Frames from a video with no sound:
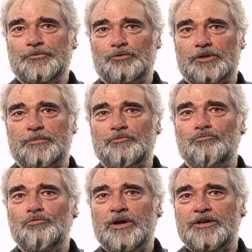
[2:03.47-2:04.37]
we're going to be
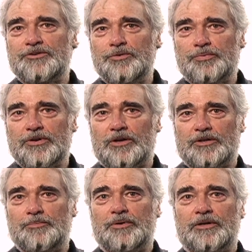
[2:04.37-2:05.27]
way too
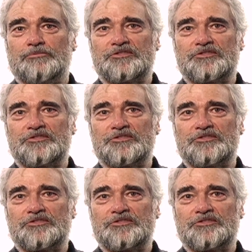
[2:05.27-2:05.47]
preoccupied